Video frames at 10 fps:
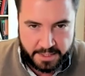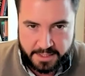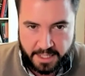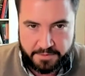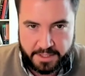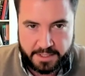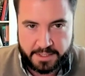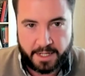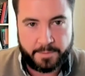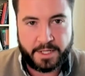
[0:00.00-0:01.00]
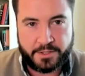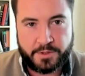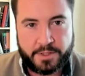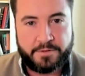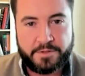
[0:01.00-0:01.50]
the seventies, and I'm not
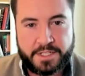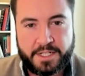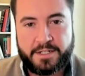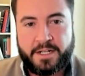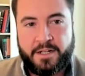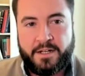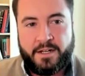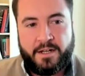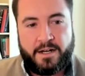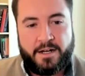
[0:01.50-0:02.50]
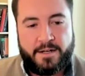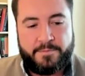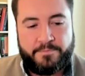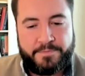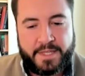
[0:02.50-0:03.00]
sure it ever did,
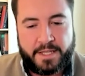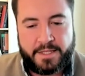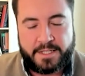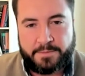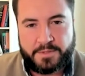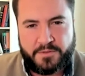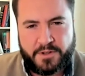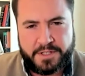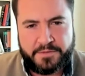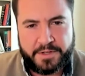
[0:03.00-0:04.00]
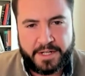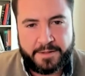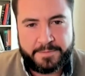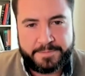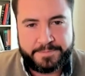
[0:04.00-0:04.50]
um, I think times are very different
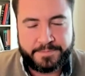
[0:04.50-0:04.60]
now.